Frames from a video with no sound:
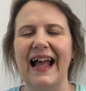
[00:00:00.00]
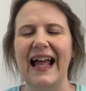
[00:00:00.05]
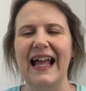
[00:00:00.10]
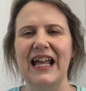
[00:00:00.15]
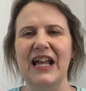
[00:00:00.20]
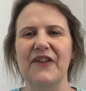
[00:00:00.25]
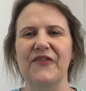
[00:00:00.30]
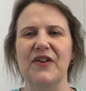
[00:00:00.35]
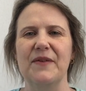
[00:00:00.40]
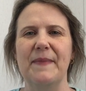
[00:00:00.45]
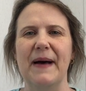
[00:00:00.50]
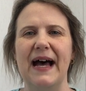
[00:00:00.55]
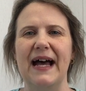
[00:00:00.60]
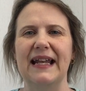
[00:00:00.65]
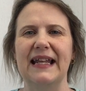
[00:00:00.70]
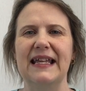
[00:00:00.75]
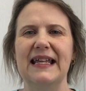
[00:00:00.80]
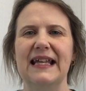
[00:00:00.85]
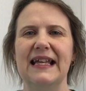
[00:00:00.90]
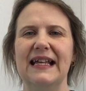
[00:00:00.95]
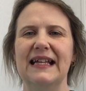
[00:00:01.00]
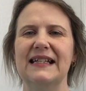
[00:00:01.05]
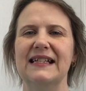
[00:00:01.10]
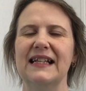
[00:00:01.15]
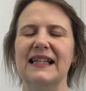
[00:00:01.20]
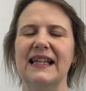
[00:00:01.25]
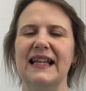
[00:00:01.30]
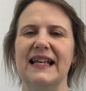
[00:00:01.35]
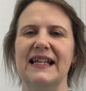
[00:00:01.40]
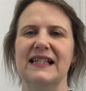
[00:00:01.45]
Hey everybody, it's
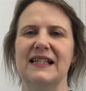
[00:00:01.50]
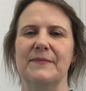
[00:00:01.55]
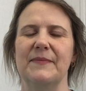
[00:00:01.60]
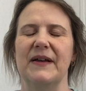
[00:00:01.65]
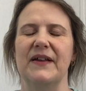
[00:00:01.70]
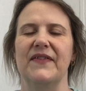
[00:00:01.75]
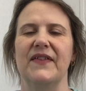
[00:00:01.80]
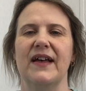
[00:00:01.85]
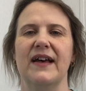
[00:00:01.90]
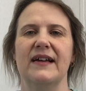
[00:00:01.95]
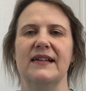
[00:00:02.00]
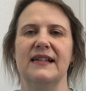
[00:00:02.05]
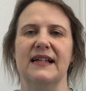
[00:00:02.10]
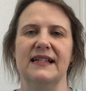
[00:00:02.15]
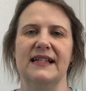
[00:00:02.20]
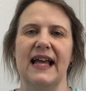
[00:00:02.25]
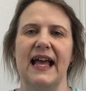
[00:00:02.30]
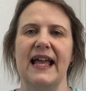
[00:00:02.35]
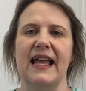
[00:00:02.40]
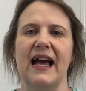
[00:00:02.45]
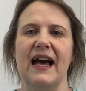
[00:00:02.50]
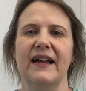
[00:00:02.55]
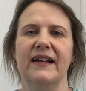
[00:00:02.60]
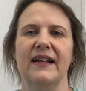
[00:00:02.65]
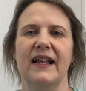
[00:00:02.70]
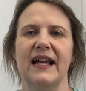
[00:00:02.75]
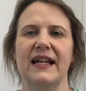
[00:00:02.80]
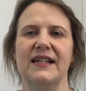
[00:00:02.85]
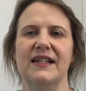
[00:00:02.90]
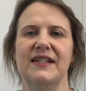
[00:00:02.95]
Elizabeth. Today I'd
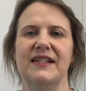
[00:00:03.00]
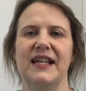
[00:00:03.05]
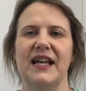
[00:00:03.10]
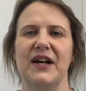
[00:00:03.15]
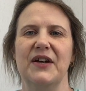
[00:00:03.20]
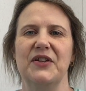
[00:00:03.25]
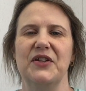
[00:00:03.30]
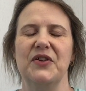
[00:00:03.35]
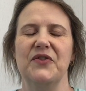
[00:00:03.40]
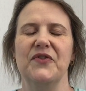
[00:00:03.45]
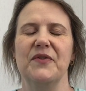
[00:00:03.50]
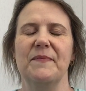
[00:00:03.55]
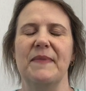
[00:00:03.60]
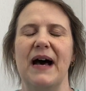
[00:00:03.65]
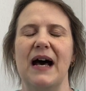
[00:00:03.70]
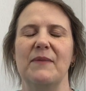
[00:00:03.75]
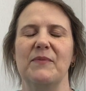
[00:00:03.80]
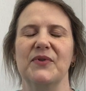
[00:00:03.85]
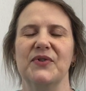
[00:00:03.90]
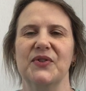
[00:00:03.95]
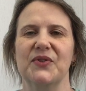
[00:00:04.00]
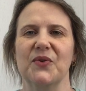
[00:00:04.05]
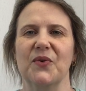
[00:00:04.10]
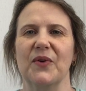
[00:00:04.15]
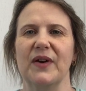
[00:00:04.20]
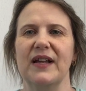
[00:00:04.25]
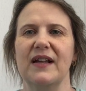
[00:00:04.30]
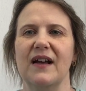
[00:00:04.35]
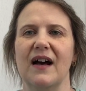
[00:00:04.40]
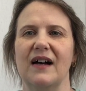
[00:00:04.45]
like to tell you the Bible
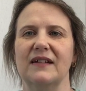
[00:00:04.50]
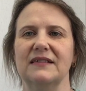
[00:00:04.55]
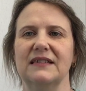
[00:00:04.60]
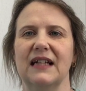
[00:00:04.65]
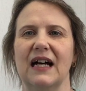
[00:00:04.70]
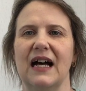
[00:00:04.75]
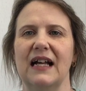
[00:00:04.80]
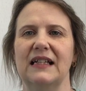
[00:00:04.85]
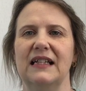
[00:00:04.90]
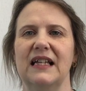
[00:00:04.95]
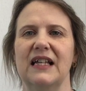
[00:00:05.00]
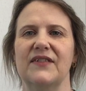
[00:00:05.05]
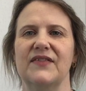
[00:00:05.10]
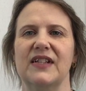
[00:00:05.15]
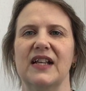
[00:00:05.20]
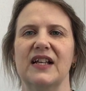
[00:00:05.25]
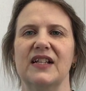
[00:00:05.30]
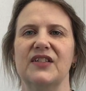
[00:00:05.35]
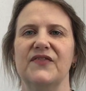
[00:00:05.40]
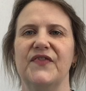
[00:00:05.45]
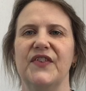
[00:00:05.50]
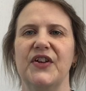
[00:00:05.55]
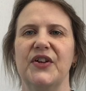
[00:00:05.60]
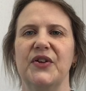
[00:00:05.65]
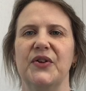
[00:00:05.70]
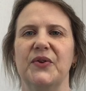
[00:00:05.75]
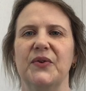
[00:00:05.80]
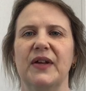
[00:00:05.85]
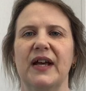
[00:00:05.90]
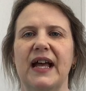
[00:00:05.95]
story called God Gives Us
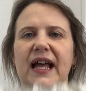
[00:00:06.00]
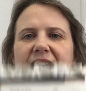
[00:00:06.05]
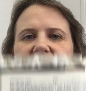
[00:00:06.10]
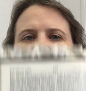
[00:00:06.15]
Food.